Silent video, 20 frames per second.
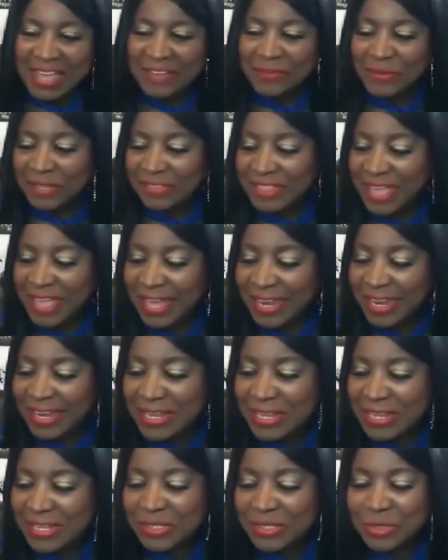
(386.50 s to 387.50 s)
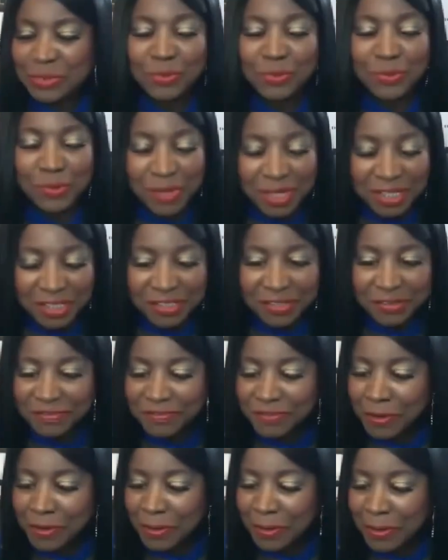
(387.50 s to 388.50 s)
Well, that is
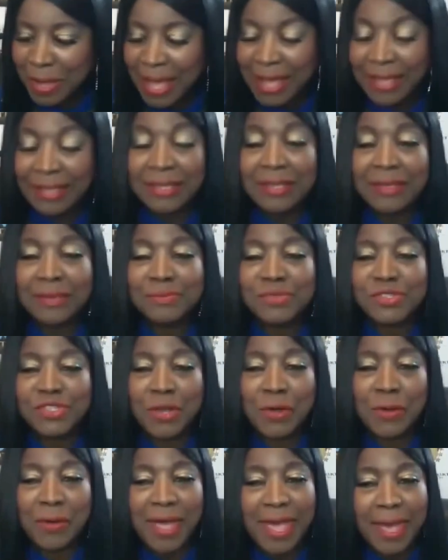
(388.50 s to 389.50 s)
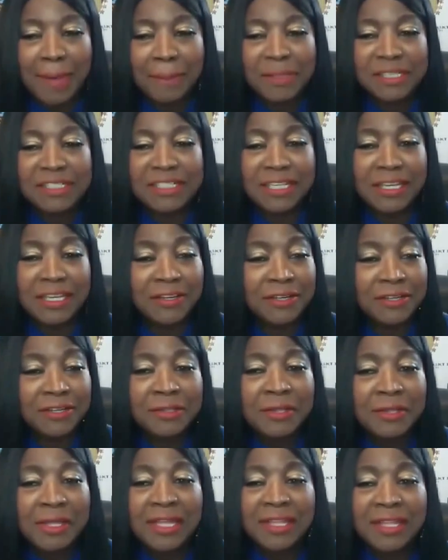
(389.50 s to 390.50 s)
wonderful. I am so happy to hear
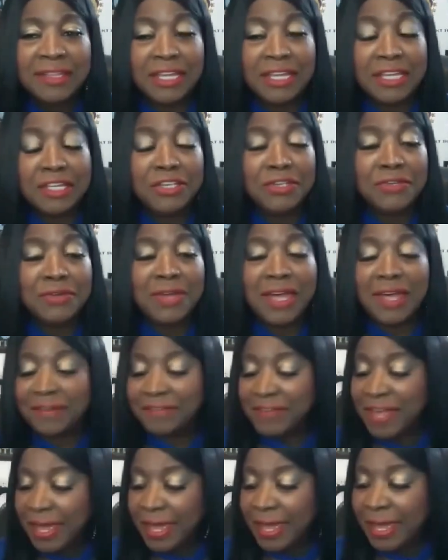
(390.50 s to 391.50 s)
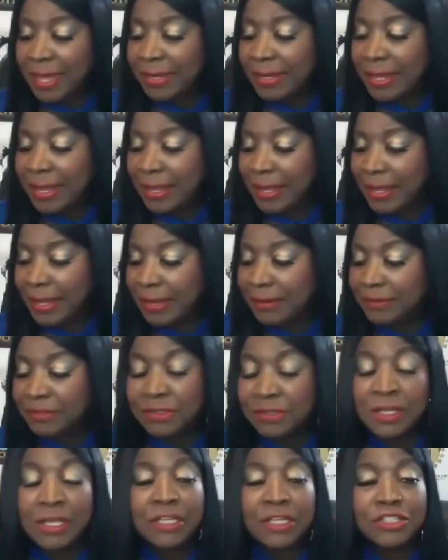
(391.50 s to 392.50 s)
that you have had a
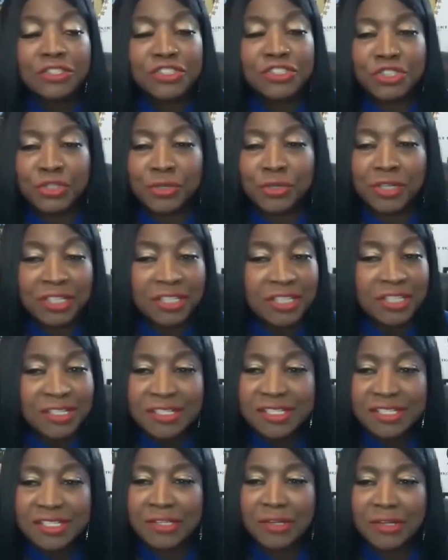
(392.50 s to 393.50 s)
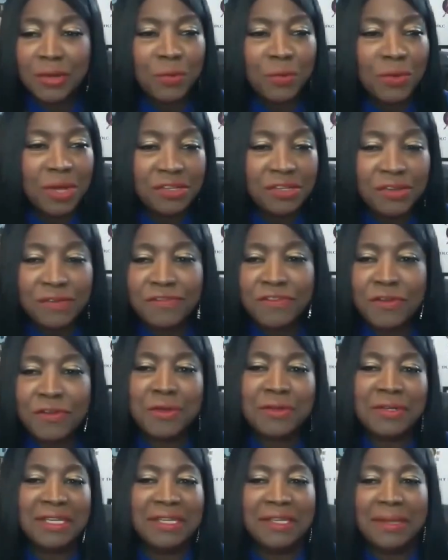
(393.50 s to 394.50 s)
joyous and a
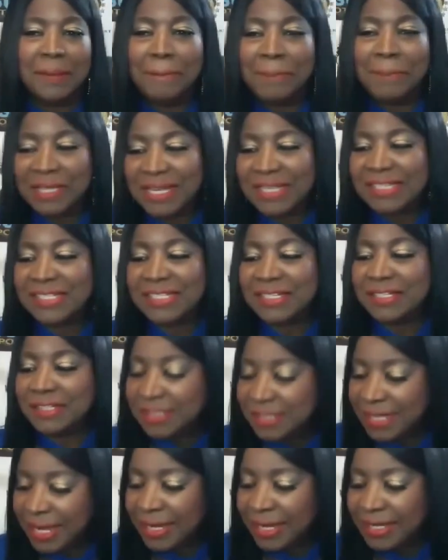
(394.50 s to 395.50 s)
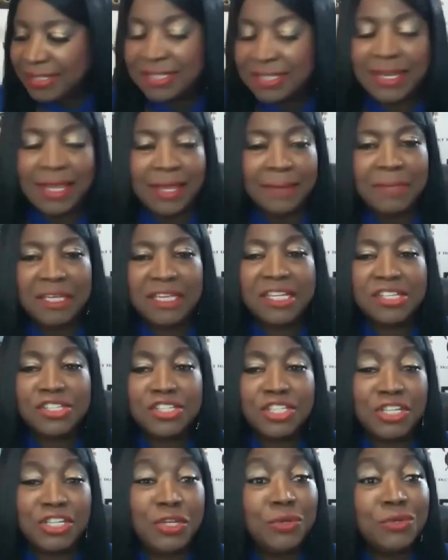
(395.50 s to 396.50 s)
wonderful and a blessed day today,
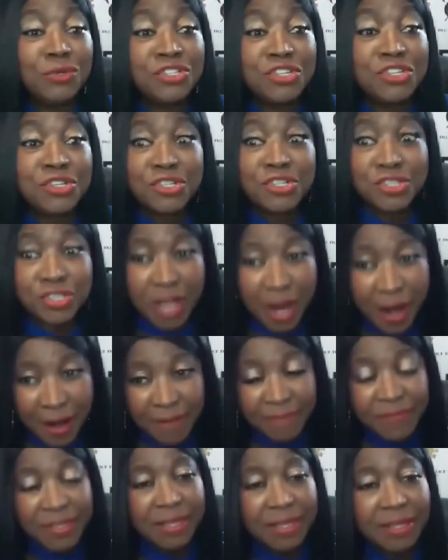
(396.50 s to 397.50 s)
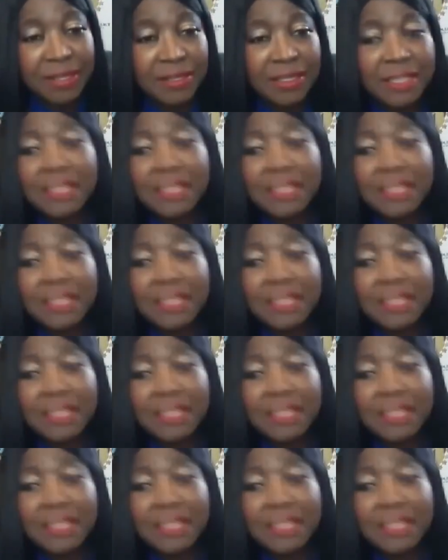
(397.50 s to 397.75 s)
because you deserve it.